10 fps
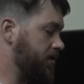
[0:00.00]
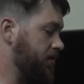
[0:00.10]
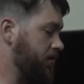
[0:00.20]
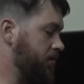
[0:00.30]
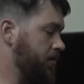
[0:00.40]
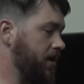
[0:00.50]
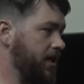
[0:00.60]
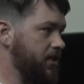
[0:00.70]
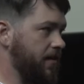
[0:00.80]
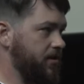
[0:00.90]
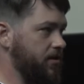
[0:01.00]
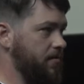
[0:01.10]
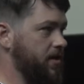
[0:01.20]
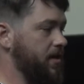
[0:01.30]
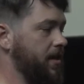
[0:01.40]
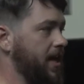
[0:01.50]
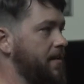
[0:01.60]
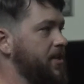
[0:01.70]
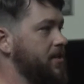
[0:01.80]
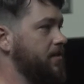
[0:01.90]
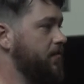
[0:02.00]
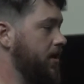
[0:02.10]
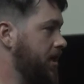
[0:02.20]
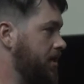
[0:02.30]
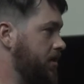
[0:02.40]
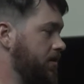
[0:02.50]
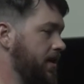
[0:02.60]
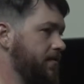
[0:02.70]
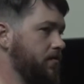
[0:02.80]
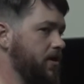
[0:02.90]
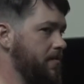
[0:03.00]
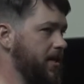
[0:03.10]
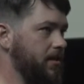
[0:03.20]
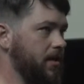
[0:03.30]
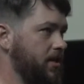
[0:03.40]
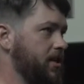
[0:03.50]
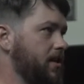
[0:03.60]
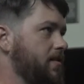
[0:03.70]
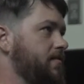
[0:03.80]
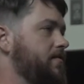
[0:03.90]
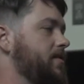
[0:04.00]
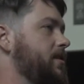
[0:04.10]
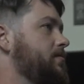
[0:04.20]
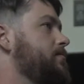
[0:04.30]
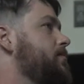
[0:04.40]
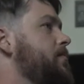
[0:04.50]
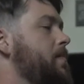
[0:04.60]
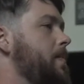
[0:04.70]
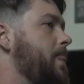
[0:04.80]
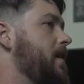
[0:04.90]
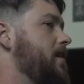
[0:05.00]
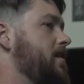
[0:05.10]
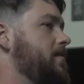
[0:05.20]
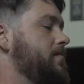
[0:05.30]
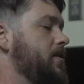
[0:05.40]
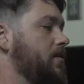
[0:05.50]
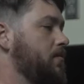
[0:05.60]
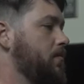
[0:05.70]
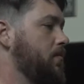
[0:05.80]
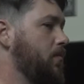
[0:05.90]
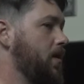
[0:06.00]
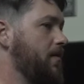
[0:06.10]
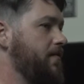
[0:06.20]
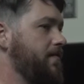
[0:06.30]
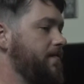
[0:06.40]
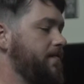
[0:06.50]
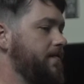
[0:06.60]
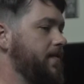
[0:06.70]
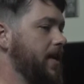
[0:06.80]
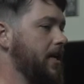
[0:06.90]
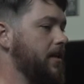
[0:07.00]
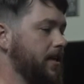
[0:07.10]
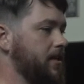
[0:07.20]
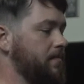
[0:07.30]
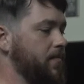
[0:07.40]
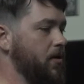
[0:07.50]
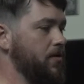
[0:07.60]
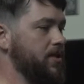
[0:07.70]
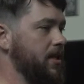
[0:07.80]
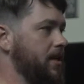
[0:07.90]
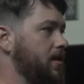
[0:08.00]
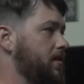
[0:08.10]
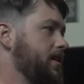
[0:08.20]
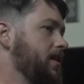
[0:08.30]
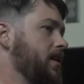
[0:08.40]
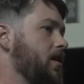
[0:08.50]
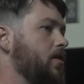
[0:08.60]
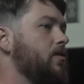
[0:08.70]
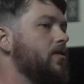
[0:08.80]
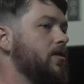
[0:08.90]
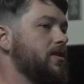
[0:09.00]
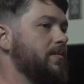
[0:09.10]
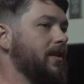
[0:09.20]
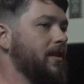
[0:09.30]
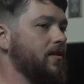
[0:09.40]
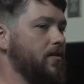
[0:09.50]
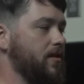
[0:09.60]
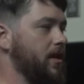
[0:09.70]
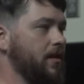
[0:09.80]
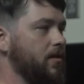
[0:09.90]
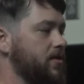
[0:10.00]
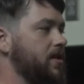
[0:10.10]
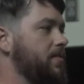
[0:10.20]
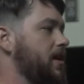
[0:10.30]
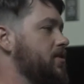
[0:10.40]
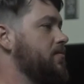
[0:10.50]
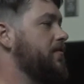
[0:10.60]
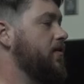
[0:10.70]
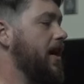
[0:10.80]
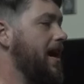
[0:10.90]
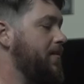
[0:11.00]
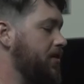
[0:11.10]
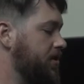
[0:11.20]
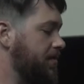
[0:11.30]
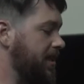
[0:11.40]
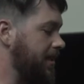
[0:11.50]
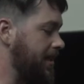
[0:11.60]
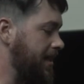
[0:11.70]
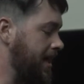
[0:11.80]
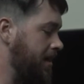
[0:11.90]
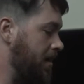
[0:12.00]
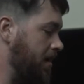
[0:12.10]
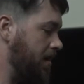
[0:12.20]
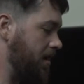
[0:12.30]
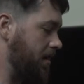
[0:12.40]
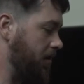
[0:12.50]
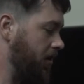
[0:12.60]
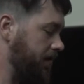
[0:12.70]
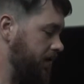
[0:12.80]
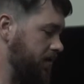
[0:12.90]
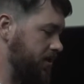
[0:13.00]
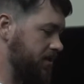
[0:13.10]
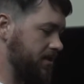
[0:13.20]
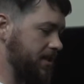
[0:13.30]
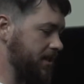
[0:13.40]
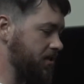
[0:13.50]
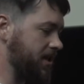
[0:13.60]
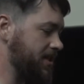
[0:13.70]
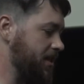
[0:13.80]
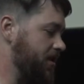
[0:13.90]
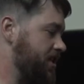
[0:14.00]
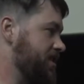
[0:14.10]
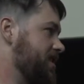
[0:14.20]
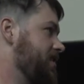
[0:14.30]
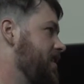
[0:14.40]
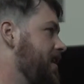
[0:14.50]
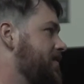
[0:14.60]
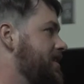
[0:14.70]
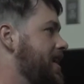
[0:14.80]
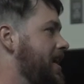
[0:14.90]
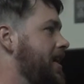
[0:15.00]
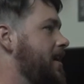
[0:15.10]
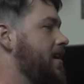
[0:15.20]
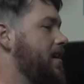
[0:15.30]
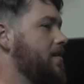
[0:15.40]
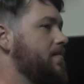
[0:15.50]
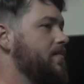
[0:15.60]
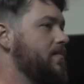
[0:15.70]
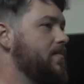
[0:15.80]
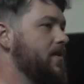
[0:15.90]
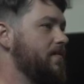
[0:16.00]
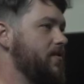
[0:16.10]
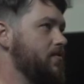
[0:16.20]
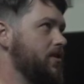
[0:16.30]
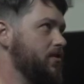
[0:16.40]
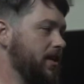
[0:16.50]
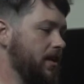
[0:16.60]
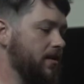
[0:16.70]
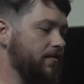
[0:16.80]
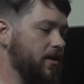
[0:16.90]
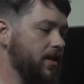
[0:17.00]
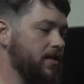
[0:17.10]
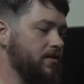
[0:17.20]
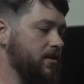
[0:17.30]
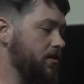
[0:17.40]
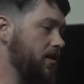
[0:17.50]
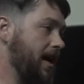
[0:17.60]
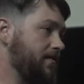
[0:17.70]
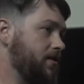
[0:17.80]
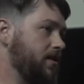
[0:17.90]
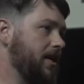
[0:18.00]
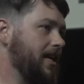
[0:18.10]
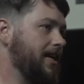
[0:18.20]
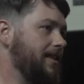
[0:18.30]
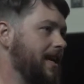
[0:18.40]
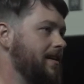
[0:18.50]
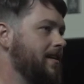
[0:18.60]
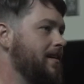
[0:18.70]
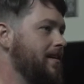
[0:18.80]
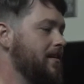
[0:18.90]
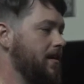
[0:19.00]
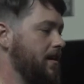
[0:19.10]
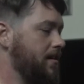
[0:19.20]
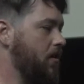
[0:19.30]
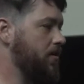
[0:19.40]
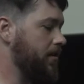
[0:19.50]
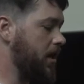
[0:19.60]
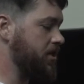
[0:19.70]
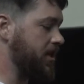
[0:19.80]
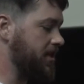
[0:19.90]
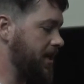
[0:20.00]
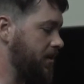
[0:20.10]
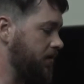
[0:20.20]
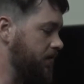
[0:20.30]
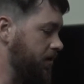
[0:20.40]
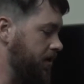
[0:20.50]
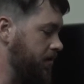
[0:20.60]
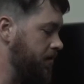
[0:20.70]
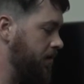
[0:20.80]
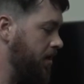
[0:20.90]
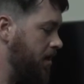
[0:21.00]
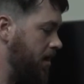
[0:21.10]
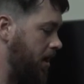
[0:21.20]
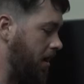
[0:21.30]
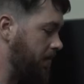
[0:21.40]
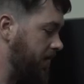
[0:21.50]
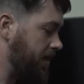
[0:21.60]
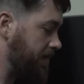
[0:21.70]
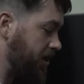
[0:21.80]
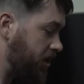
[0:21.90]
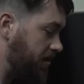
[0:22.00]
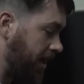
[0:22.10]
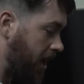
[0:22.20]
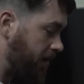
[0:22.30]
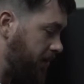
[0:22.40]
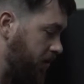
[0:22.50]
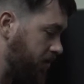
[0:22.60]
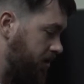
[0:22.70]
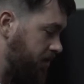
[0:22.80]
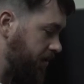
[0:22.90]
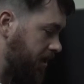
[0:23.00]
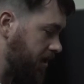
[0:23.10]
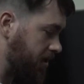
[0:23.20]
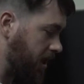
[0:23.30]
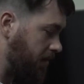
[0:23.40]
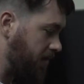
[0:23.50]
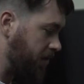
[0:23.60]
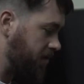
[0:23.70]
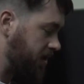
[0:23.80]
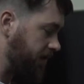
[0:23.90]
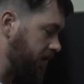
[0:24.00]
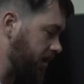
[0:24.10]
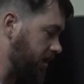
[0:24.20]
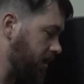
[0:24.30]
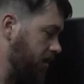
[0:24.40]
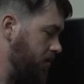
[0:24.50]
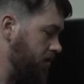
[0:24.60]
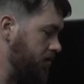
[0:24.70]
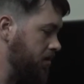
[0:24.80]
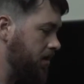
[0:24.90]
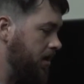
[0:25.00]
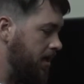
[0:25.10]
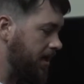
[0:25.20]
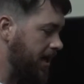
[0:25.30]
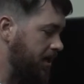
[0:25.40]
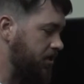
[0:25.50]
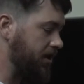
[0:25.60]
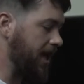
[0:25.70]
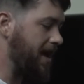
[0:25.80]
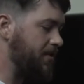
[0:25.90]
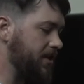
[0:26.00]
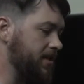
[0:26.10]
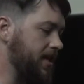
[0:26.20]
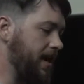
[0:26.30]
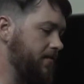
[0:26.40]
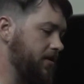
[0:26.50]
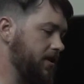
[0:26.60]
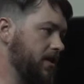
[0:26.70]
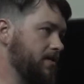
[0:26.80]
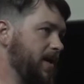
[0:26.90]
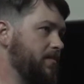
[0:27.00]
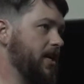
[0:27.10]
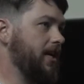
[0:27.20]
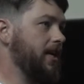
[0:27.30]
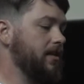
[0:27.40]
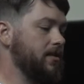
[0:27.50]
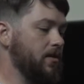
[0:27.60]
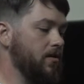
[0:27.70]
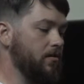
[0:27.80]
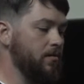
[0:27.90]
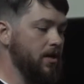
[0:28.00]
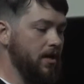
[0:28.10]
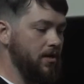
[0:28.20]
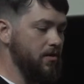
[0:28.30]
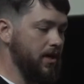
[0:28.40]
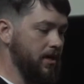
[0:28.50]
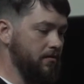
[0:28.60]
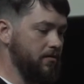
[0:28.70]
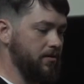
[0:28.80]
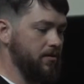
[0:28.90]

to do any JavaScript. Nothing happens on the front end. You don't have to worry about the logic of, well, um, you know, what if they clicked post and it didn't go or something like, or they closed the browser before it happened or something like that. Um, all of those things are considerations that you'd have to take um, if you were doing it on the front end, and you don't have to. You kind of get that. Uh, all the logic is handled for you, um, especially by comment post, because comment post, if you look at the code, it actually happens after it does spam checking. So you can